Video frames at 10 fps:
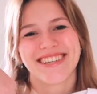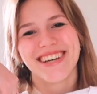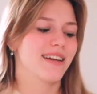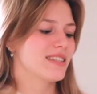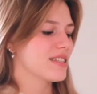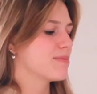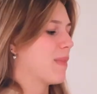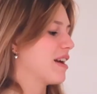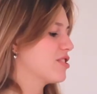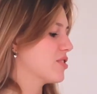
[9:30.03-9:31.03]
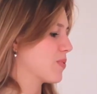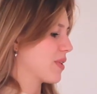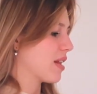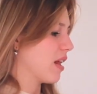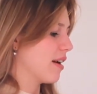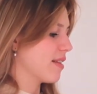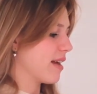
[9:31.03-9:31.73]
And it just matches with a lot of